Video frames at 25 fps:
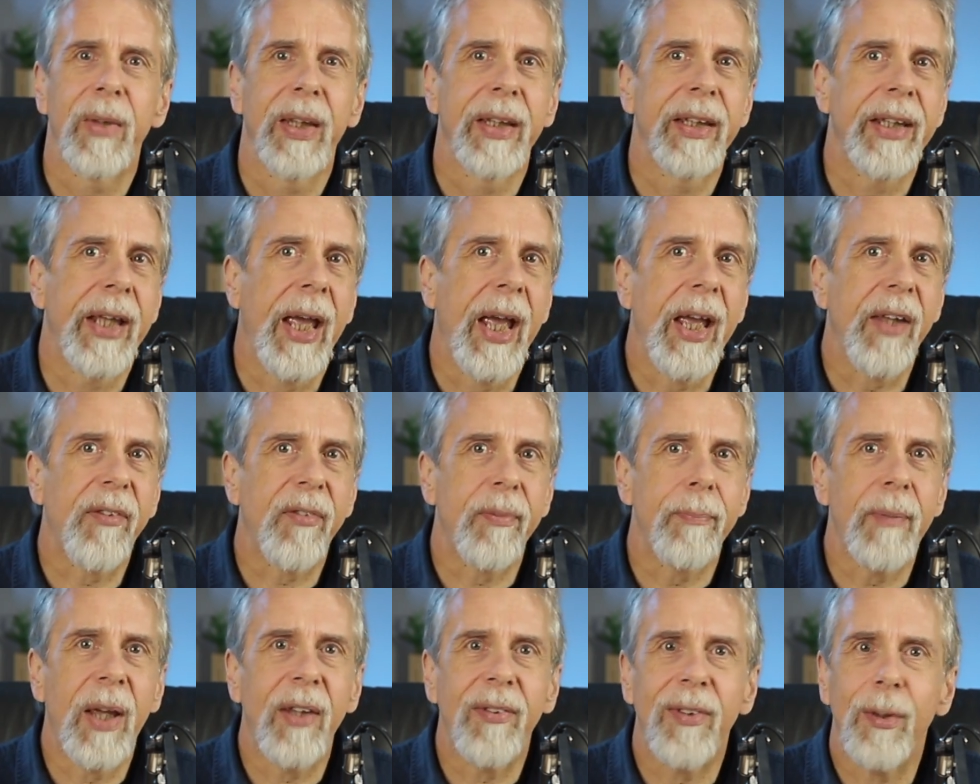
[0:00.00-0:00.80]

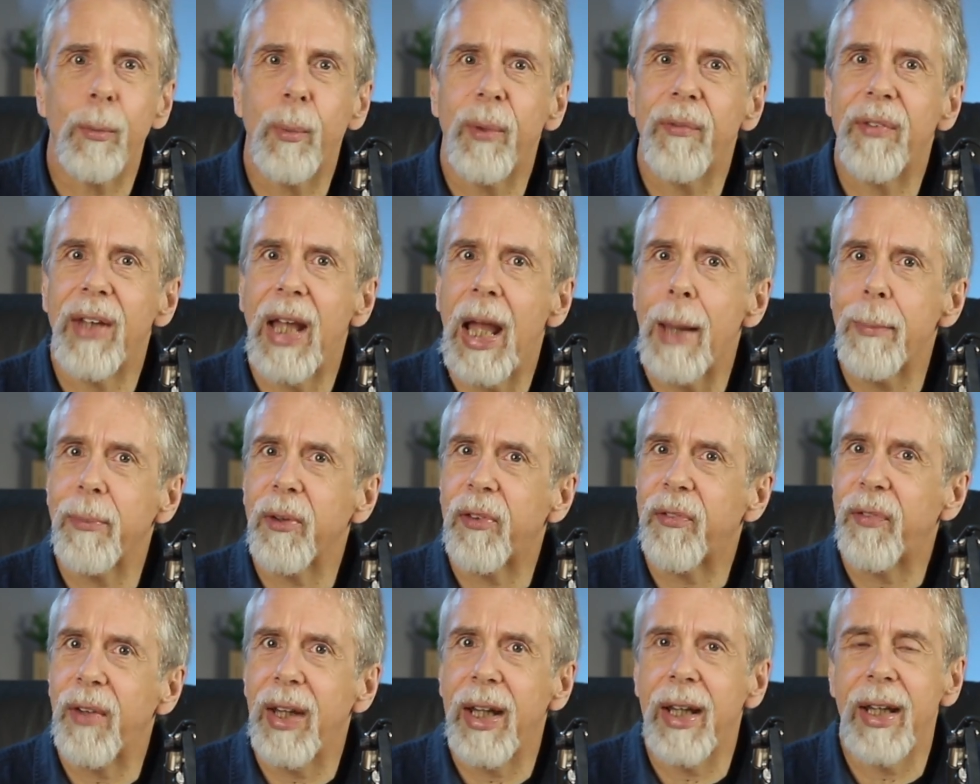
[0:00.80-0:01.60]
Yes, messing with the
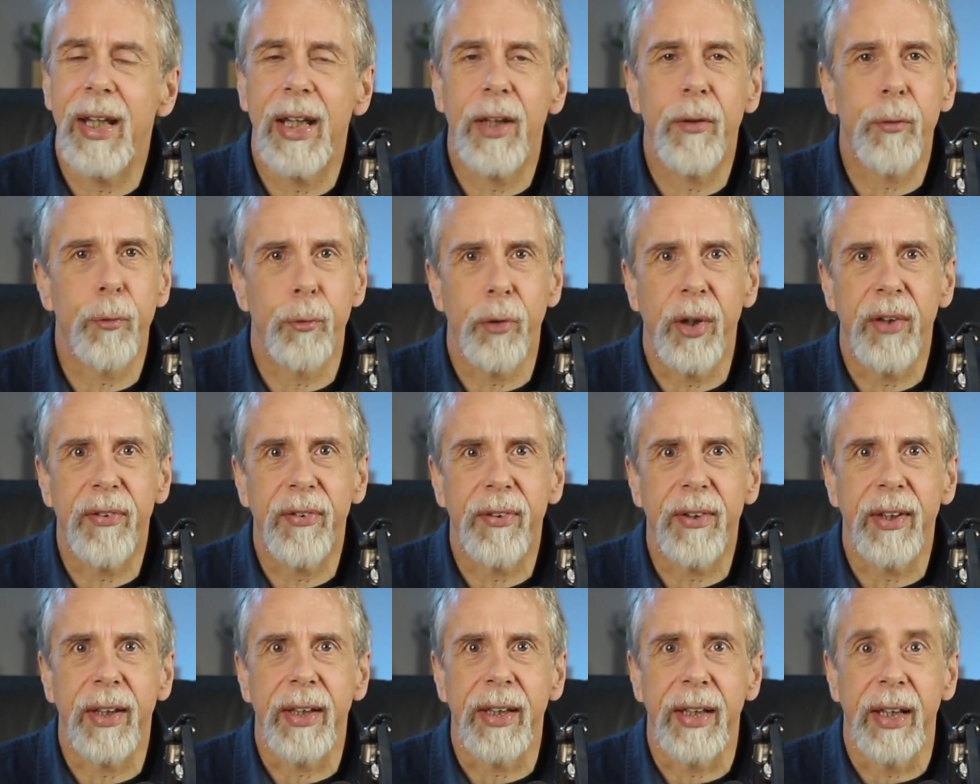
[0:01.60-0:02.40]
atmosphere is
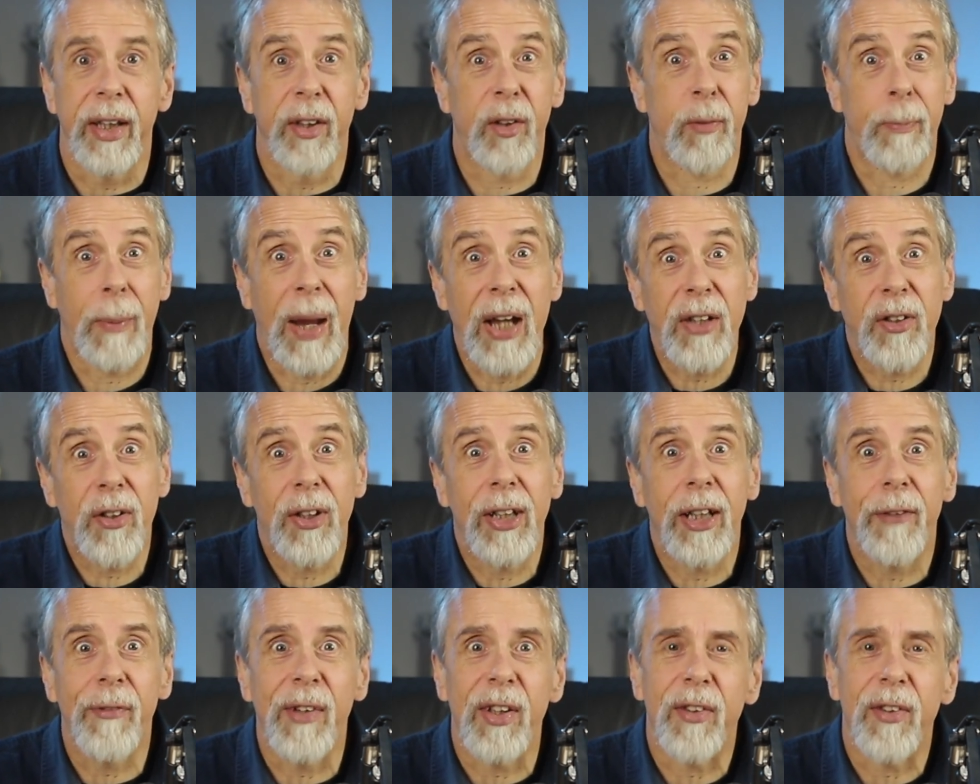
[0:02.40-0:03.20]
risky, especially if